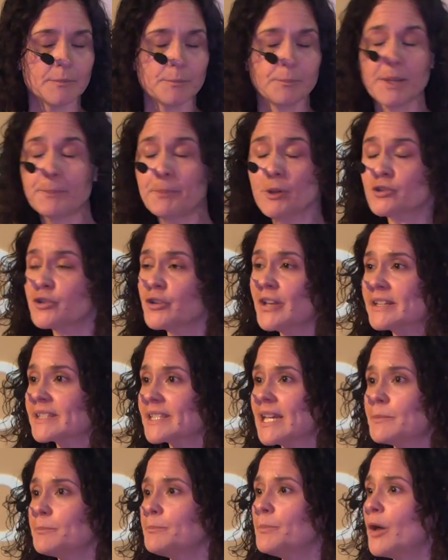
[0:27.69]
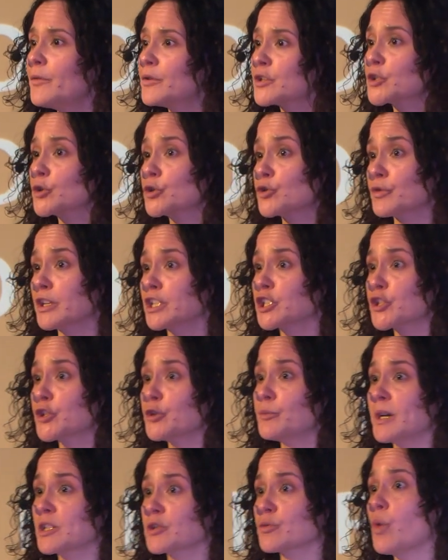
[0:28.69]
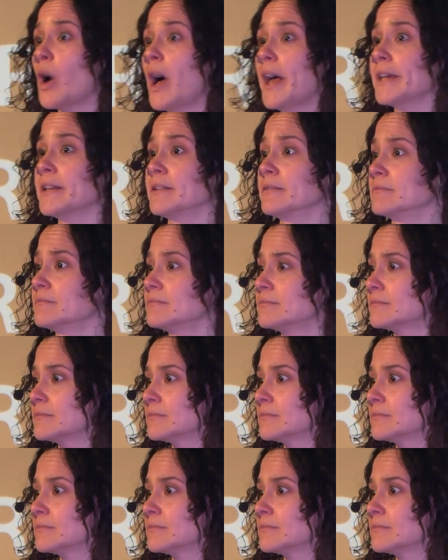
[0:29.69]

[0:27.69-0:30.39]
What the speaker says: People don't accept mothers who drink too much wine